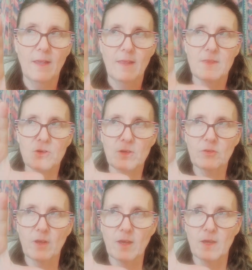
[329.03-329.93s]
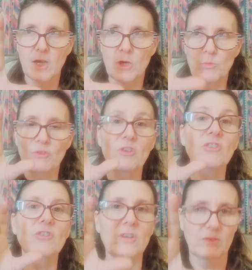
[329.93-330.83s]
There is a
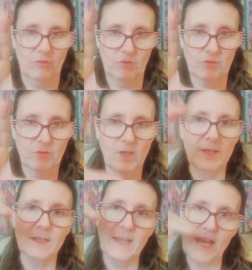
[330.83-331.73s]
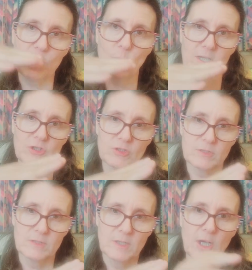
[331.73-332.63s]
resistance in the language
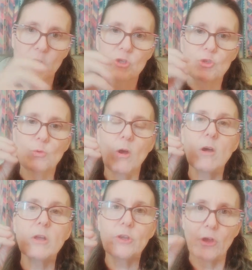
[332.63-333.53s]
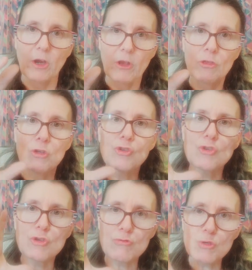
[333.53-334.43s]
to honor the
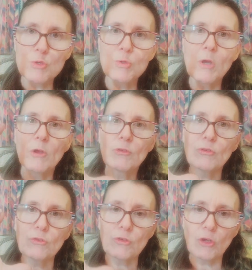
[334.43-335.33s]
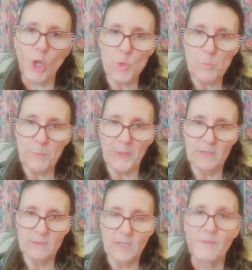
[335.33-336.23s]
true scope
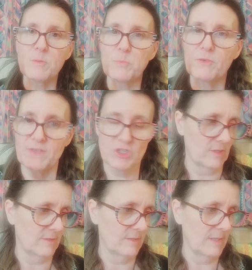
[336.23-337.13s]
of the provision.